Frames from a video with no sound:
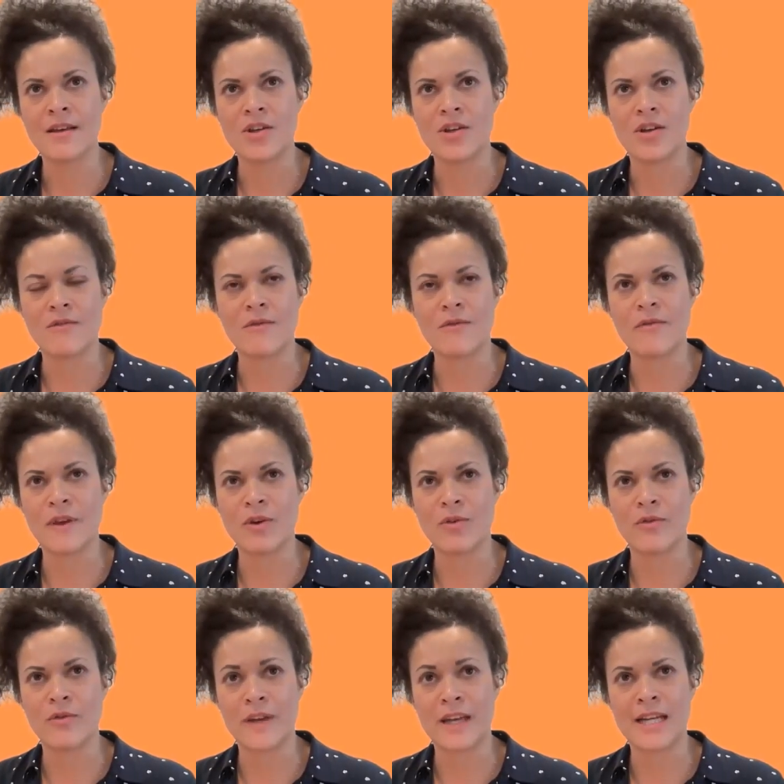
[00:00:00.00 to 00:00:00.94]
You don't
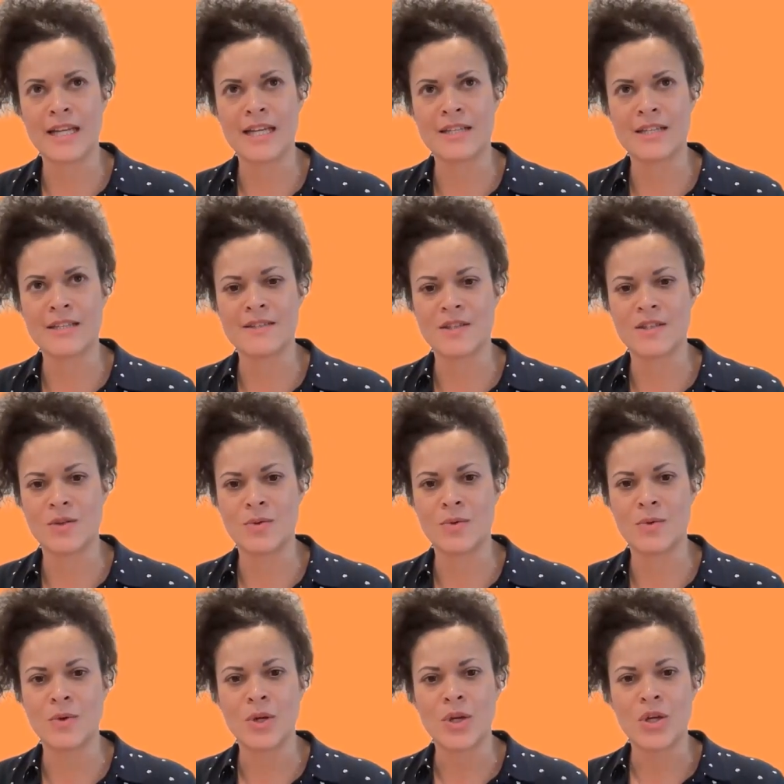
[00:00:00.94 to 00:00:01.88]
feel feelings.
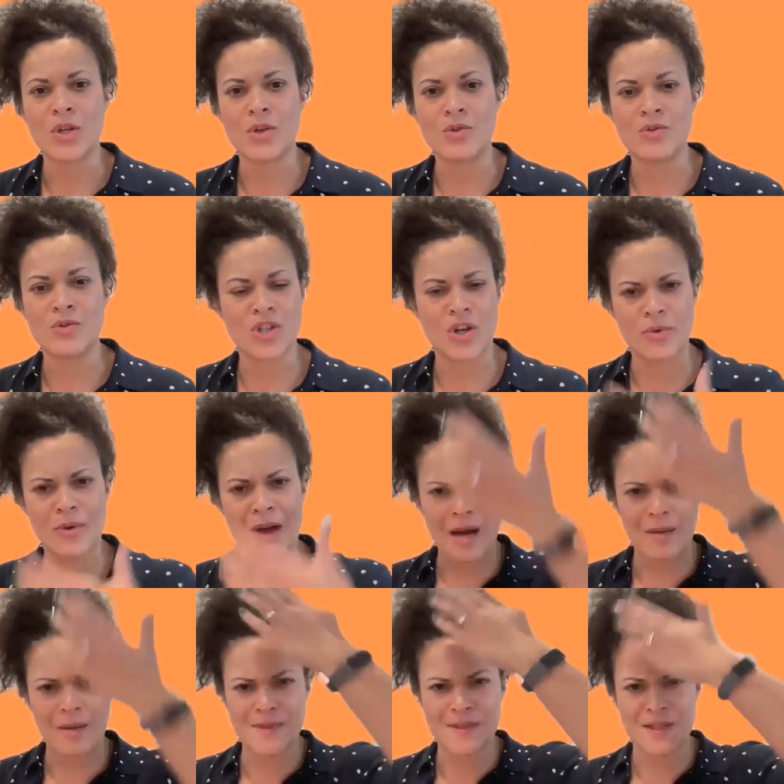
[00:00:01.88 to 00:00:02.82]
You show
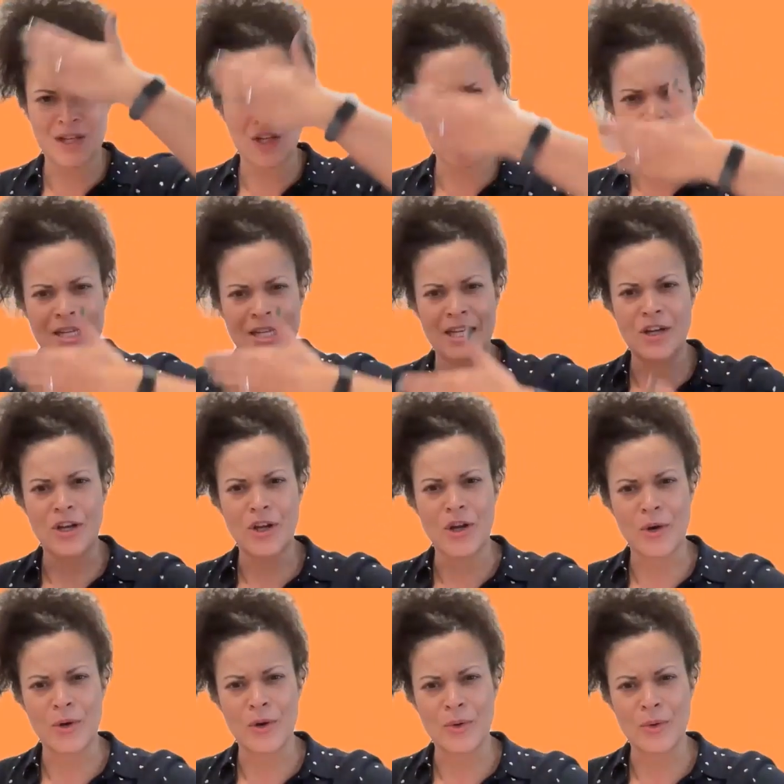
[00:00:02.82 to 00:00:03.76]
absolutely
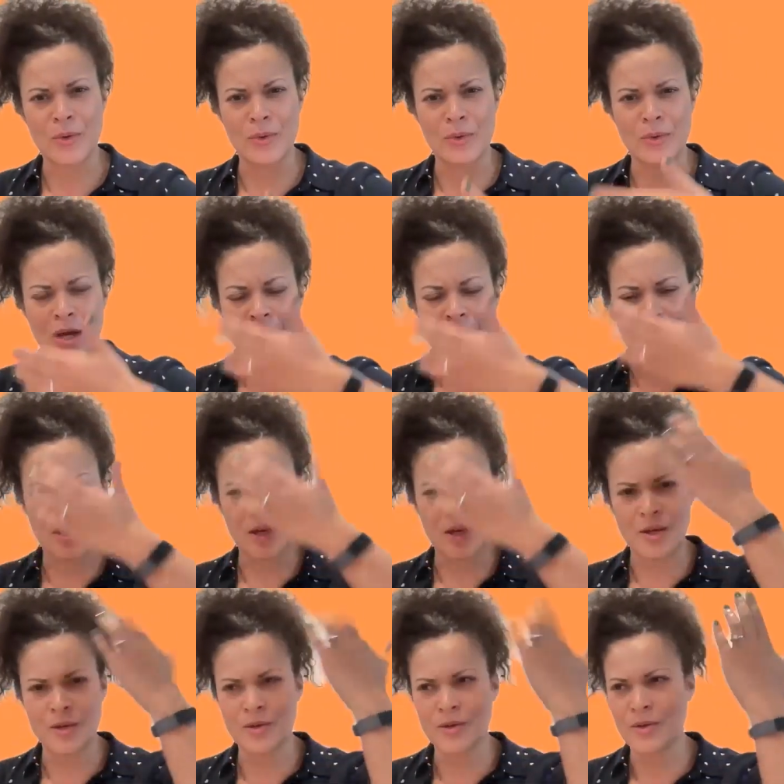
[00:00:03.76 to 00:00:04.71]
no,
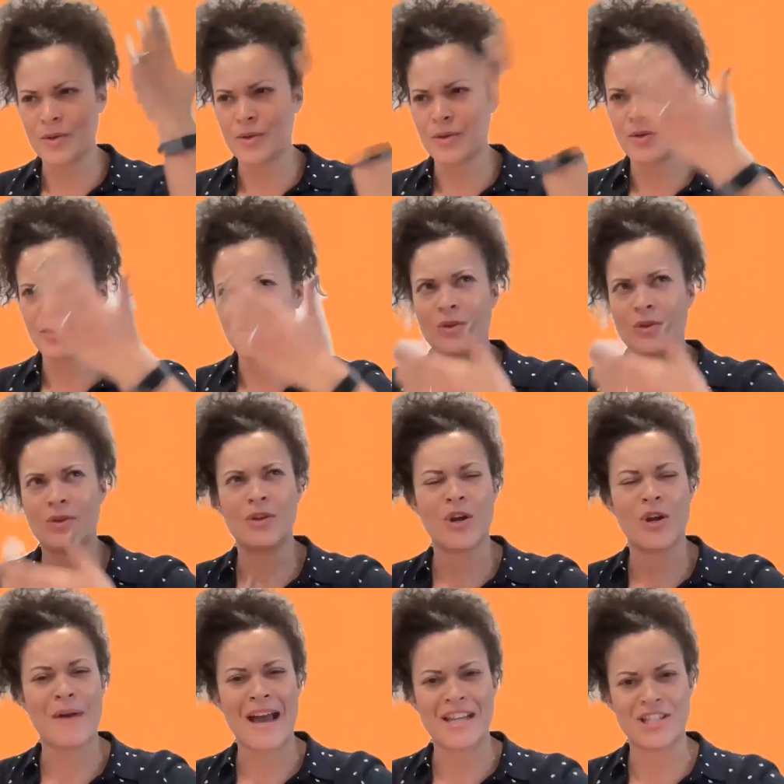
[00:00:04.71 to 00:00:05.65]

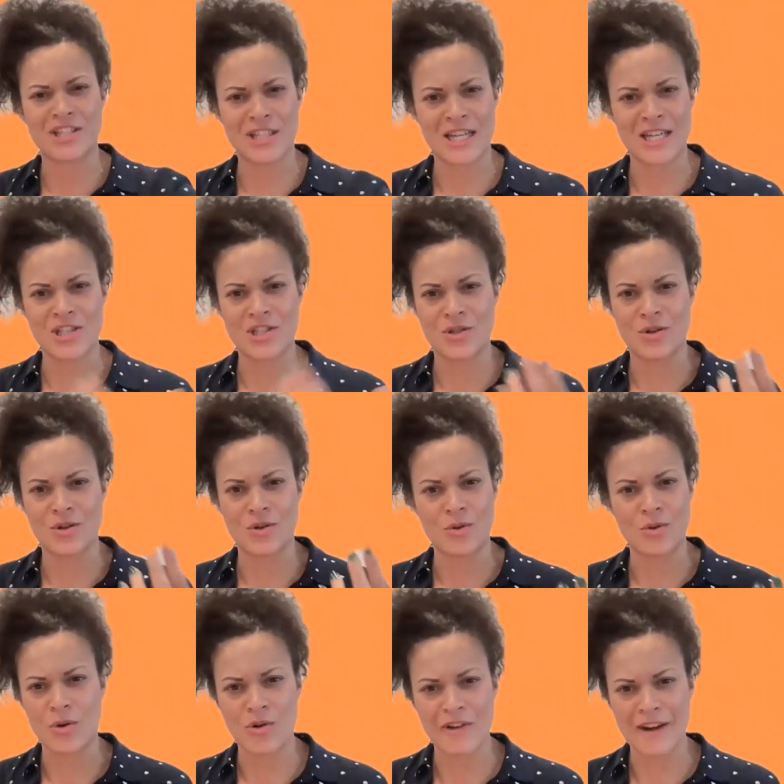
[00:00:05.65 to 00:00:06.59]
agitation
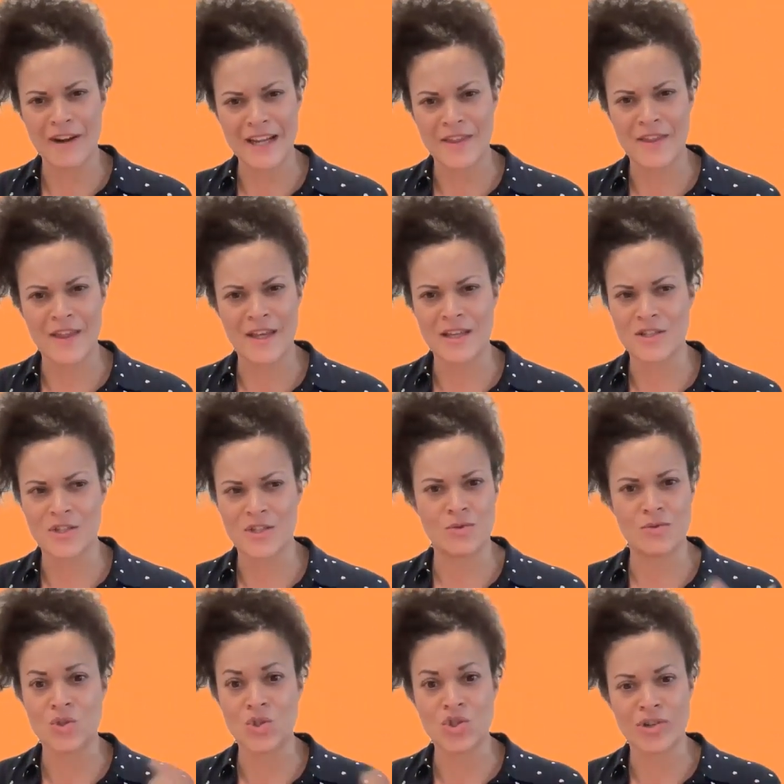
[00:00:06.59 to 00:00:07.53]
or anything
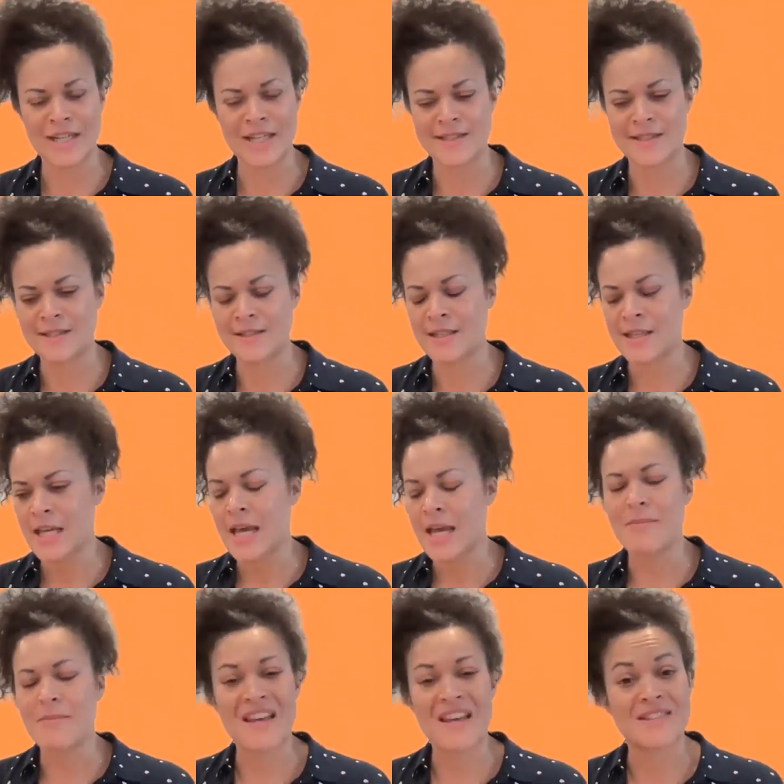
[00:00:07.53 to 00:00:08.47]
to stresses.
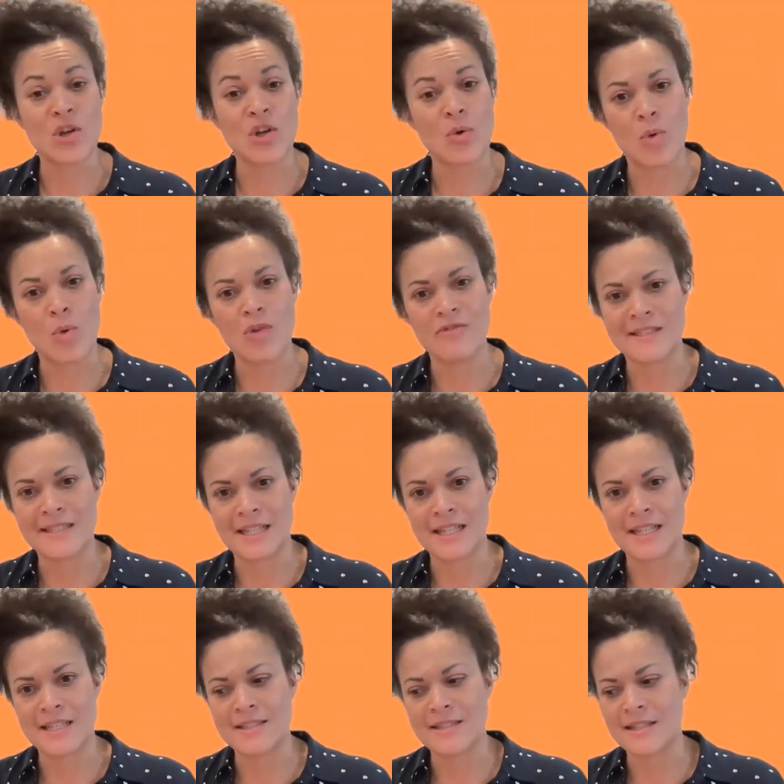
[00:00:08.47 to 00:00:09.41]
That's not what
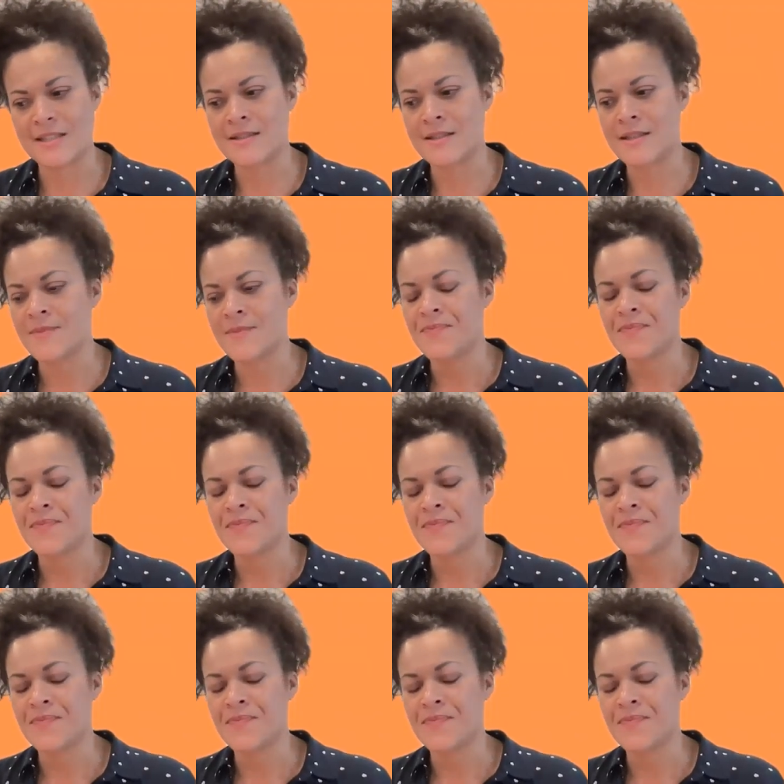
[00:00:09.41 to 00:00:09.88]
resilience is.